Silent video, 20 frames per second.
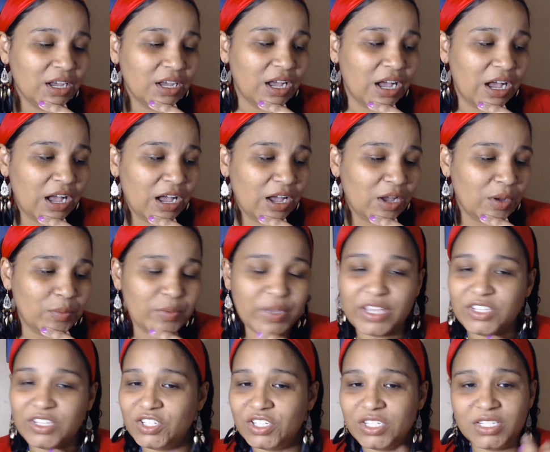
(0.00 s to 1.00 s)
um,
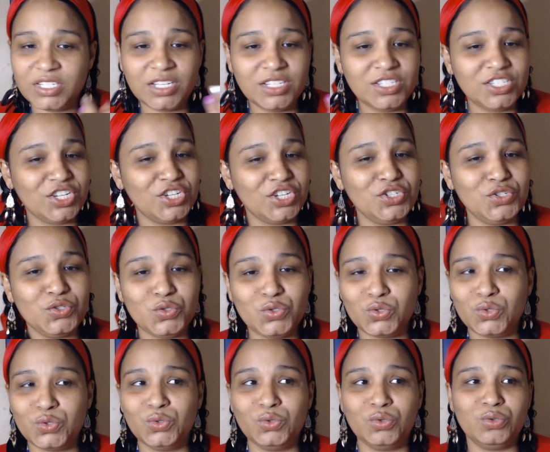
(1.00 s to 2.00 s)
and just continue
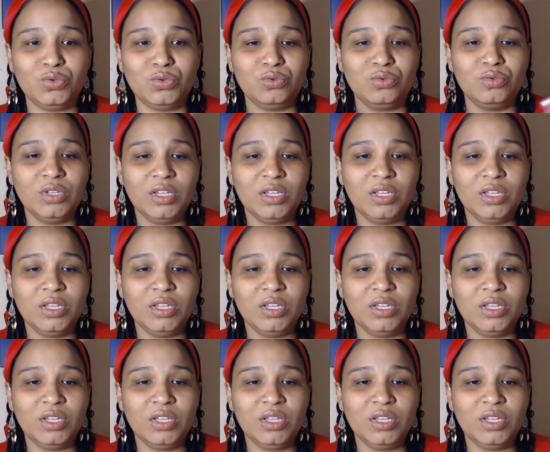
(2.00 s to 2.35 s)
to